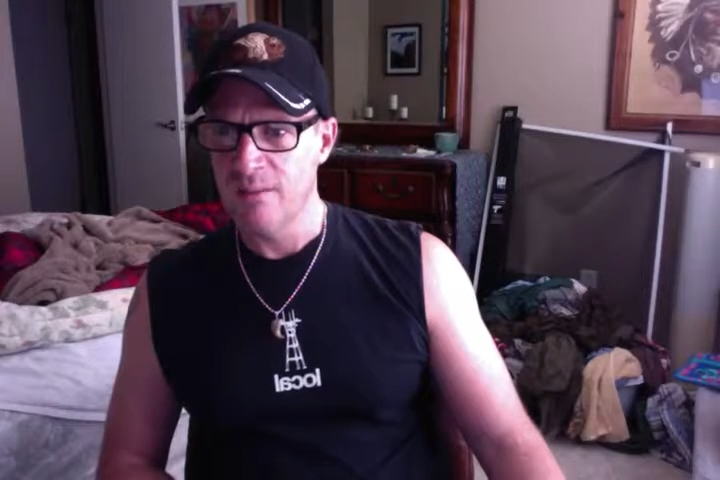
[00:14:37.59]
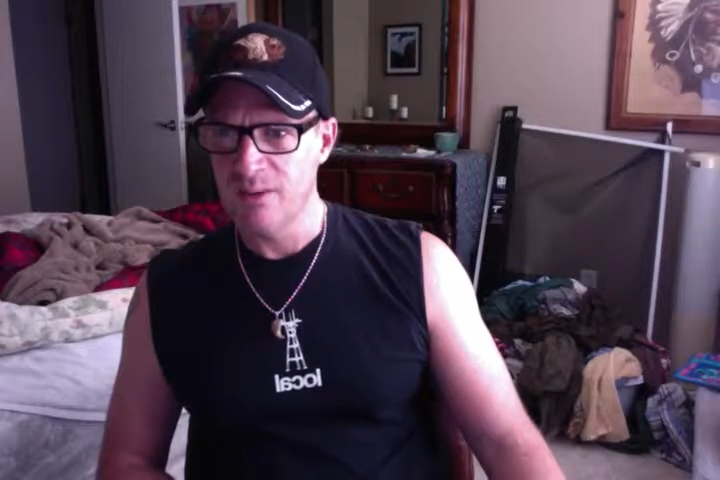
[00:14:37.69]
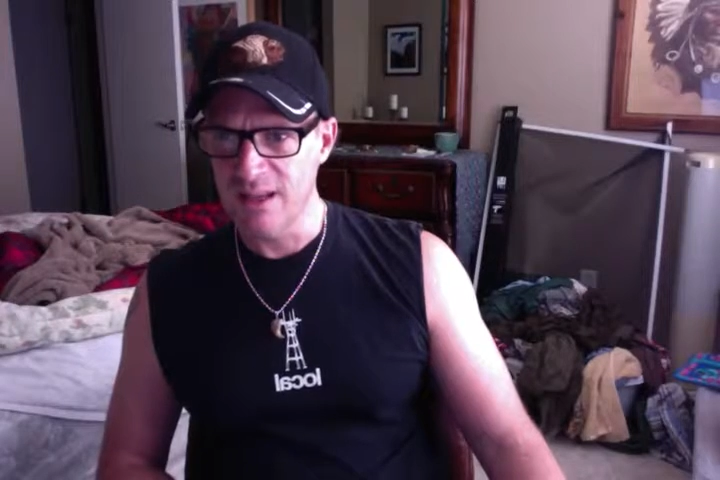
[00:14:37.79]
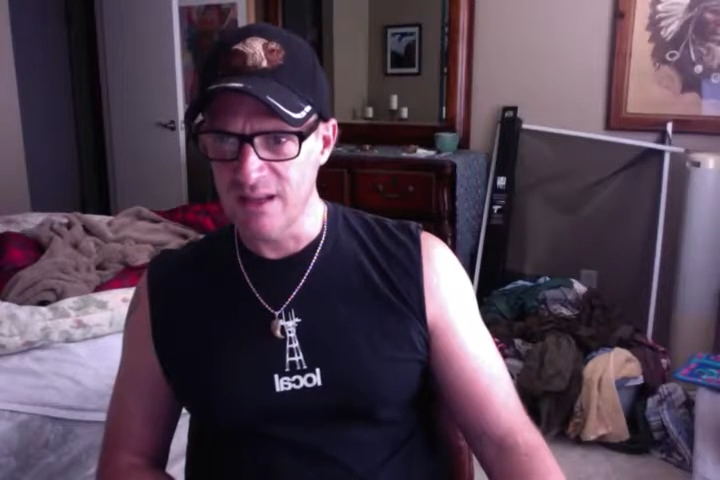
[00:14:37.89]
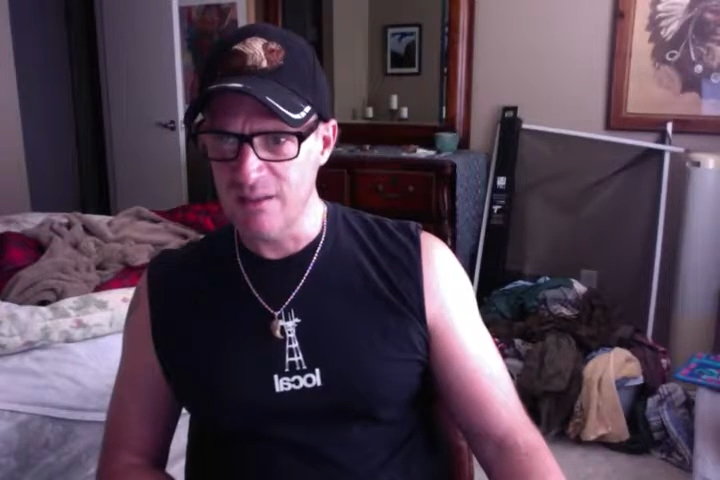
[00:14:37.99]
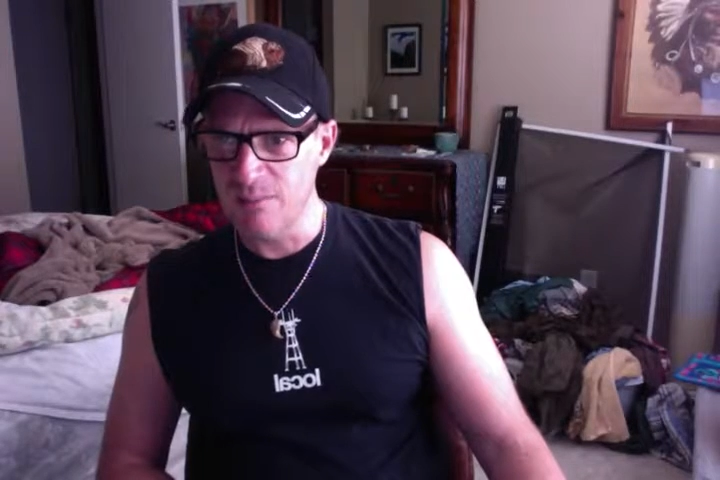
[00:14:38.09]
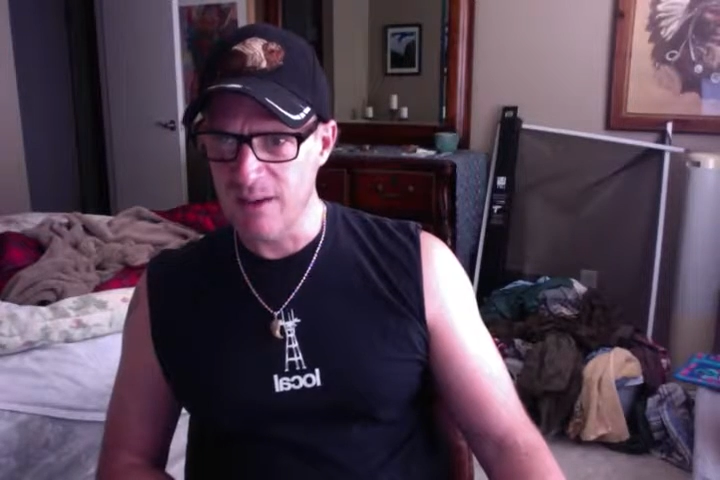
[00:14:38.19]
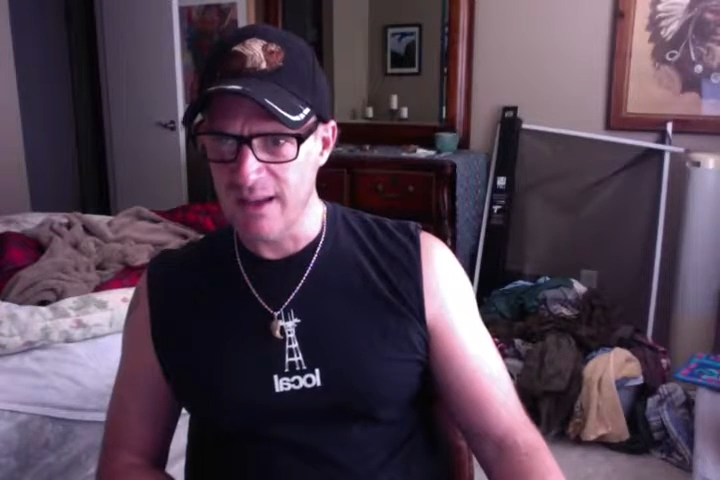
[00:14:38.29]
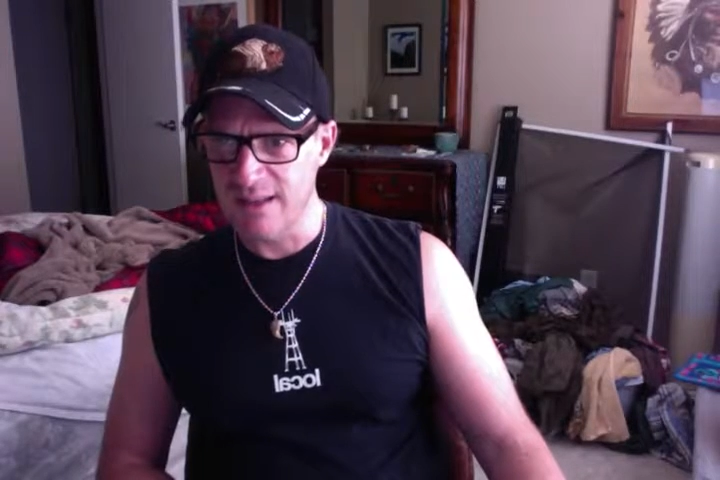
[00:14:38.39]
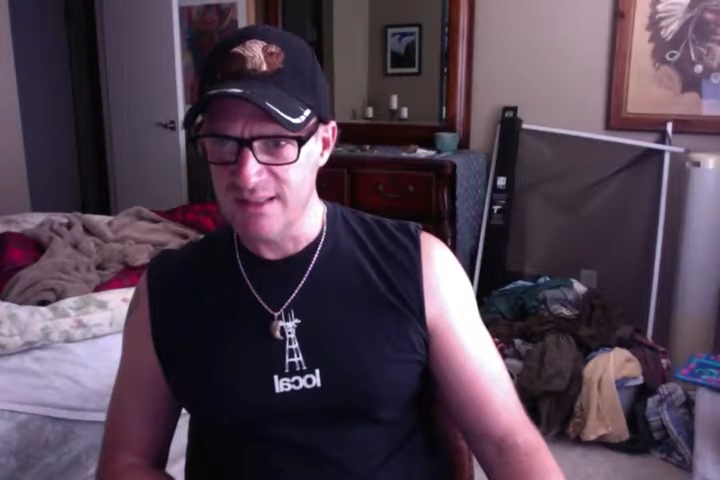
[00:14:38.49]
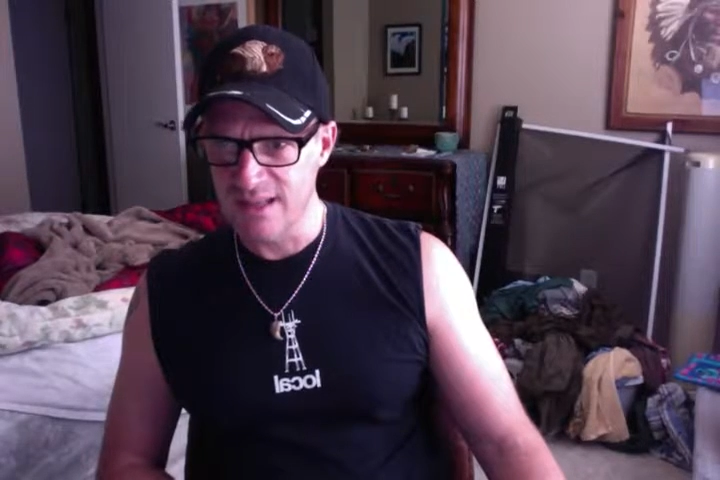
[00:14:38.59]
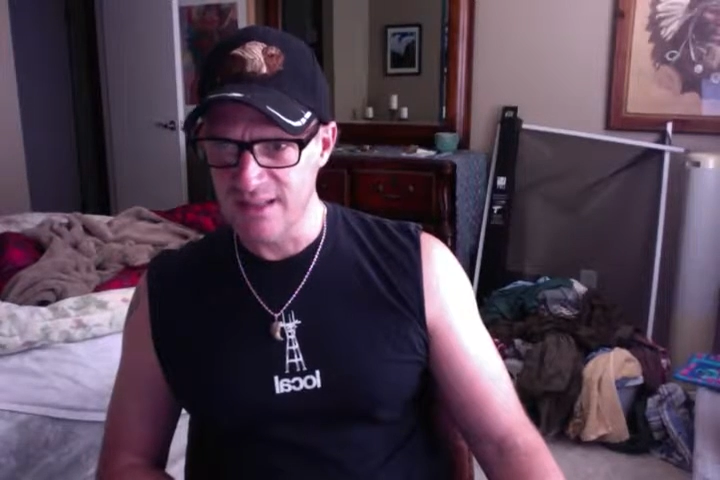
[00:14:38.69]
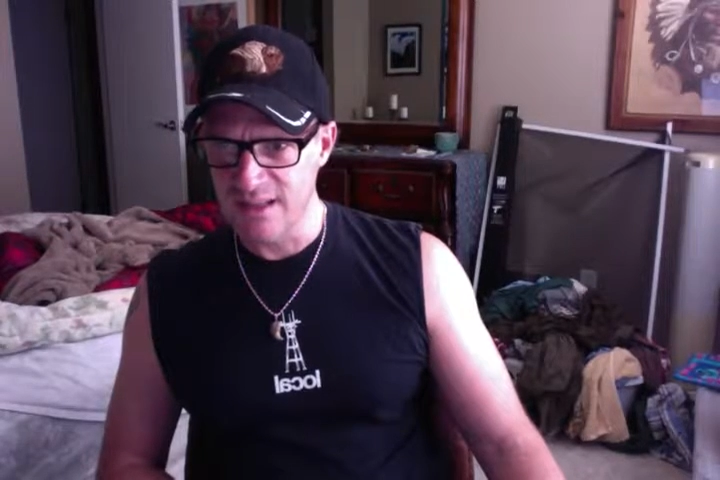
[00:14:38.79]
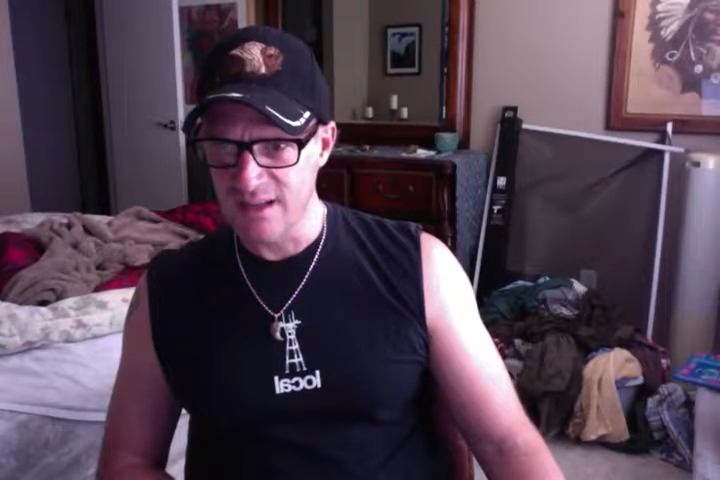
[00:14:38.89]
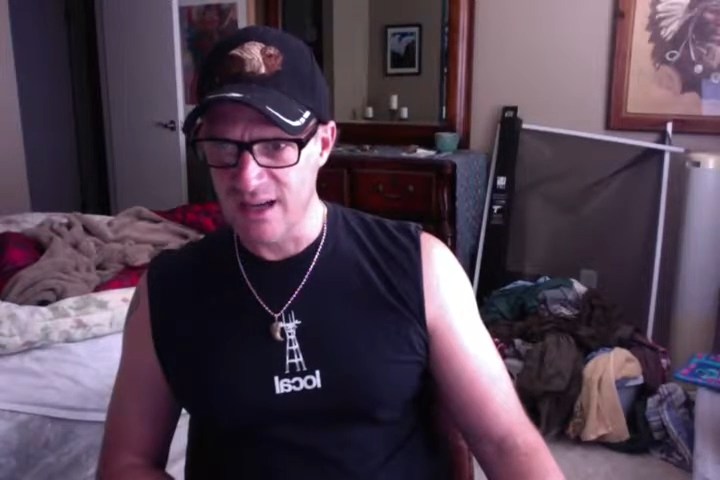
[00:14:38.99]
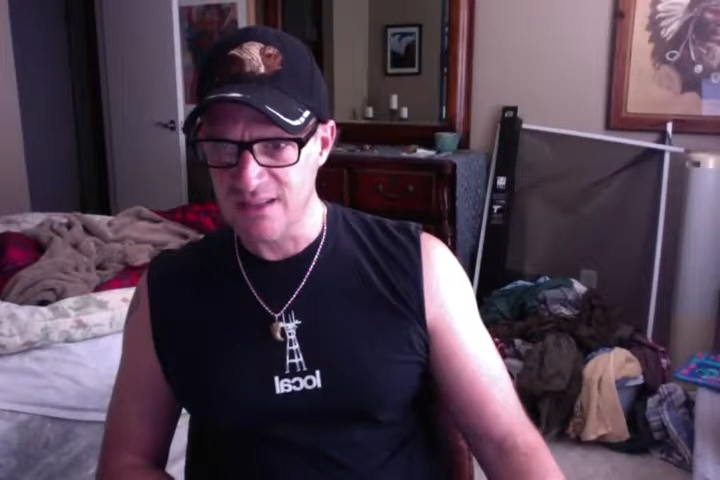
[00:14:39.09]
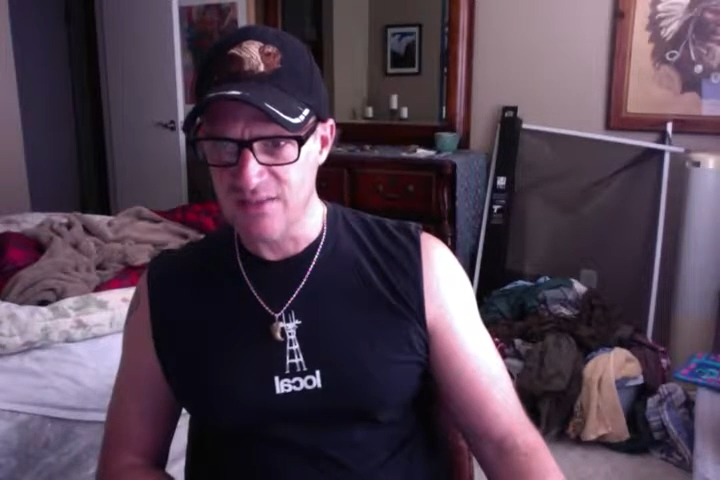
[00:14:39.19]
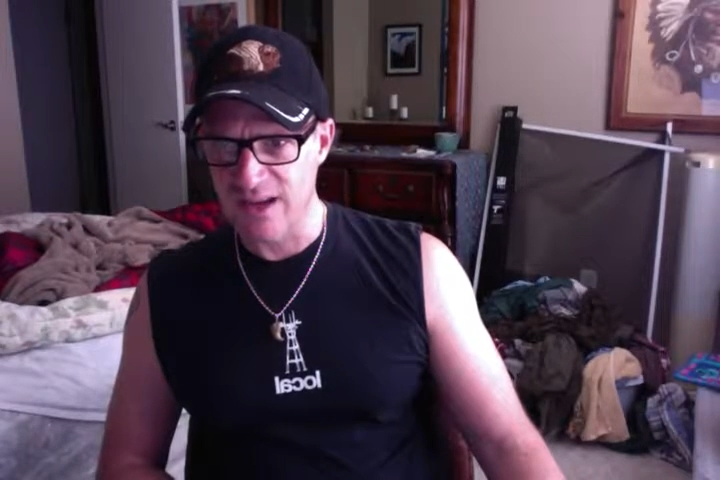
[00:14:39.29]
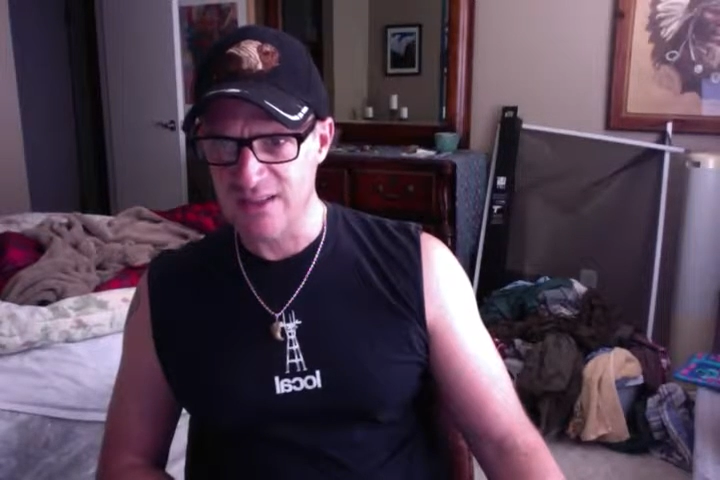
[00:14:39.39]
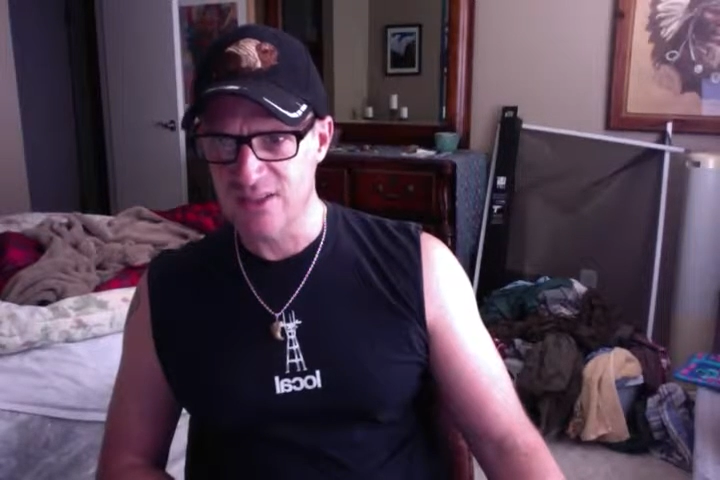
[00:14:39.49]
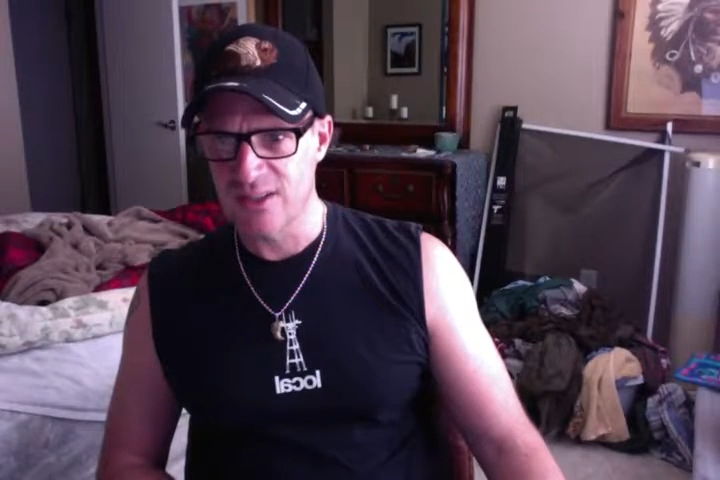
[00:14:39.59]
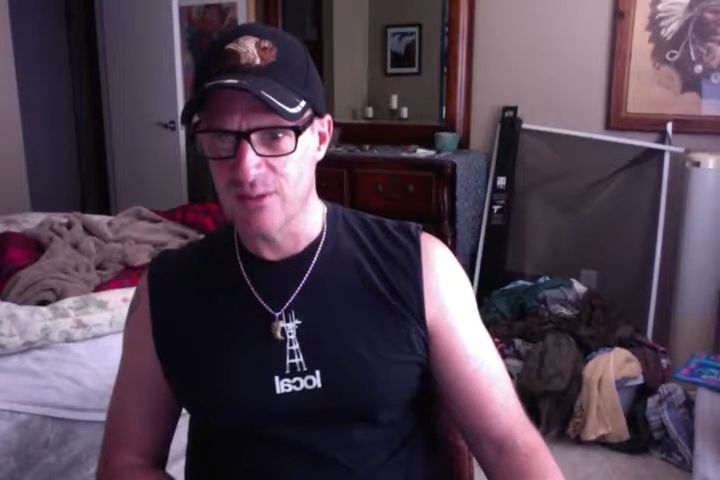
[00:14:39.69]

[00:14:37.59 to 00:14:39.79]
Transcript: Begin by intending cause of action